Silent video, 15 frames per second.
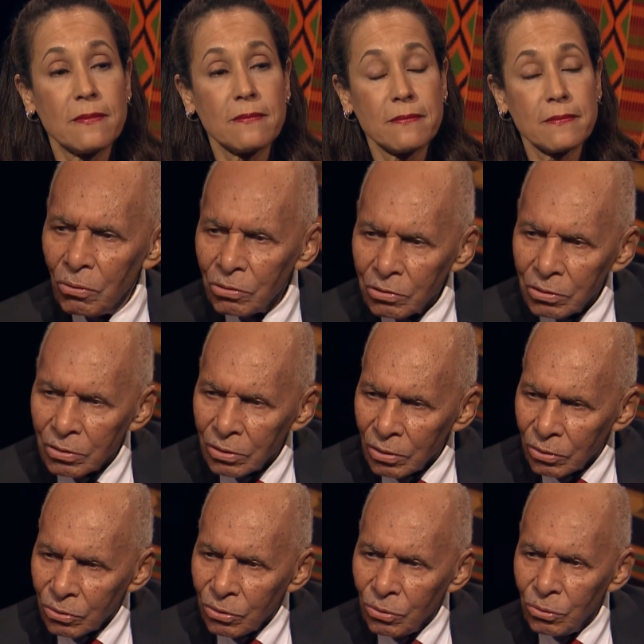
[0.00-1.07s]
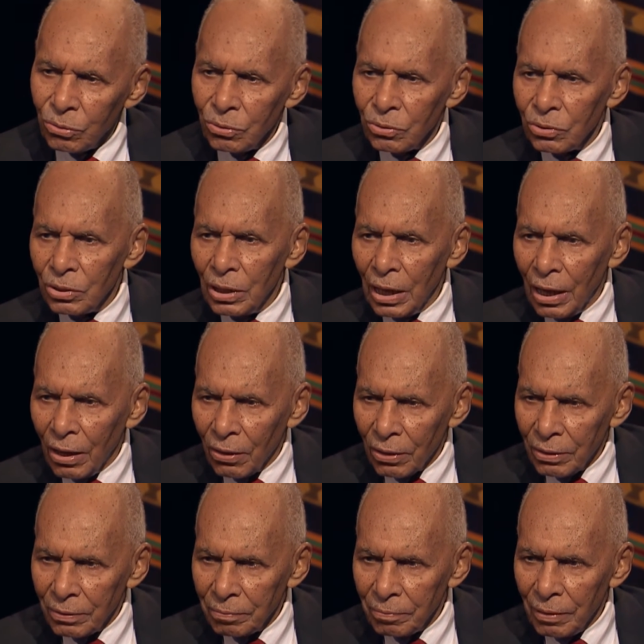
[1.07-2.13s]
most the students now,
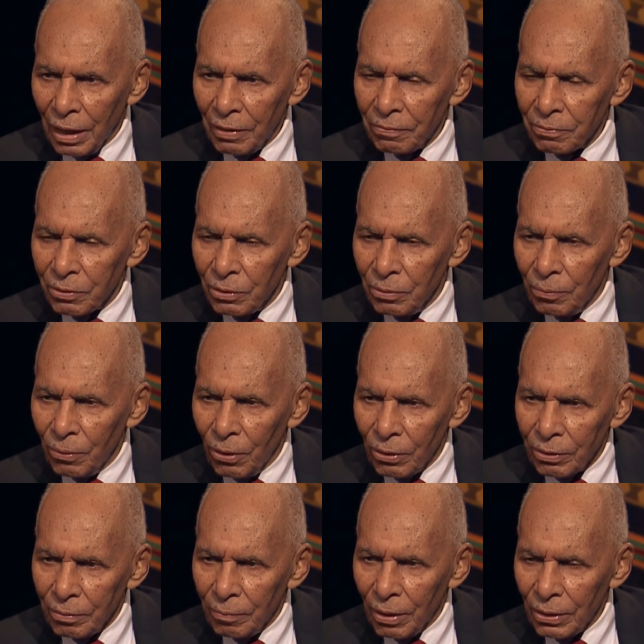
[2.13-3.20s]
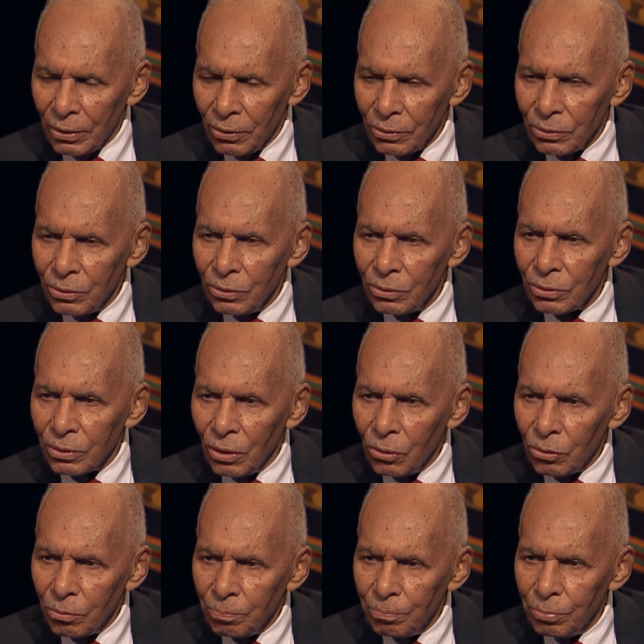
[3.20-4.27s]
African American minority students, go
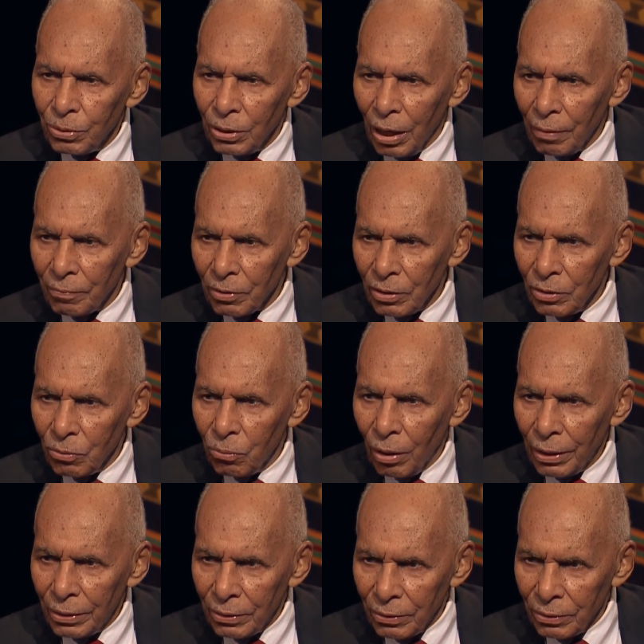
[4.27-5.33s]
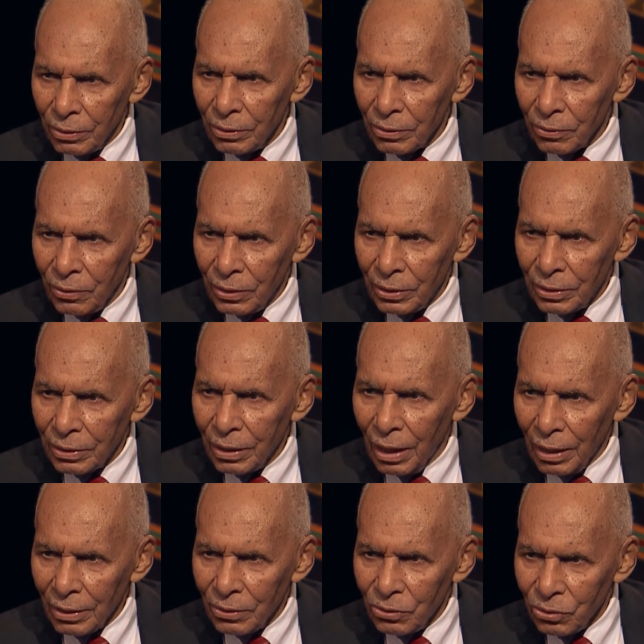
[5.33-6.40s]
to predominantly white or integrated
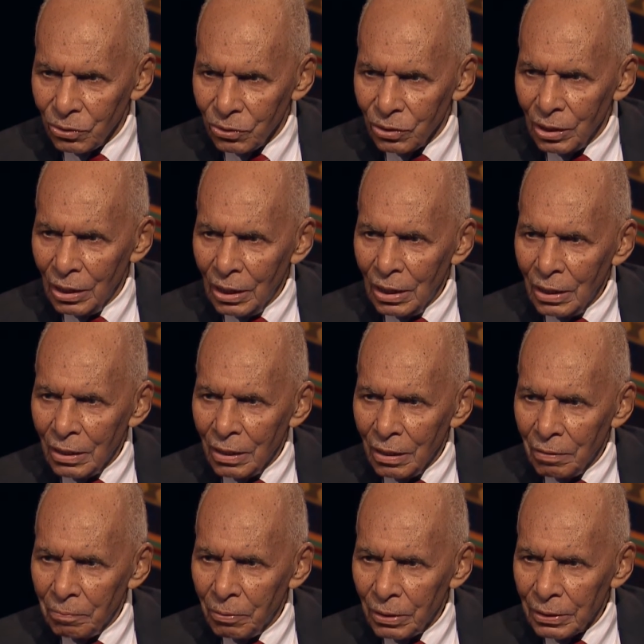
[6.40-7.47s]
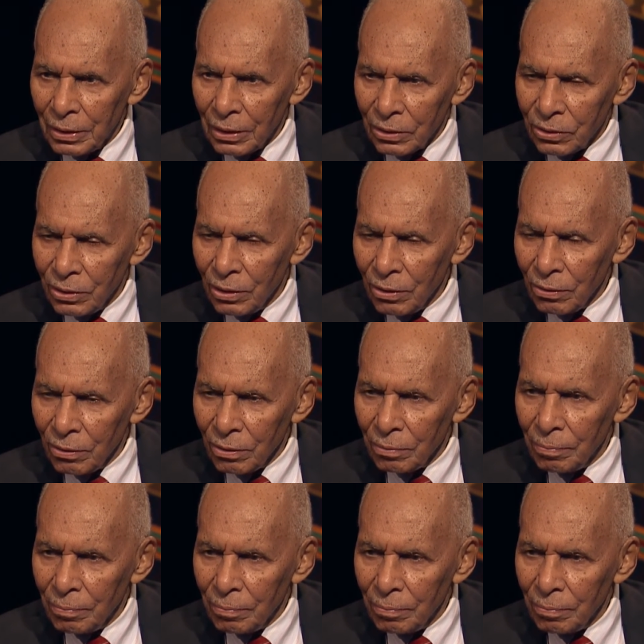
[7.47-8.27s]
colleges but there's still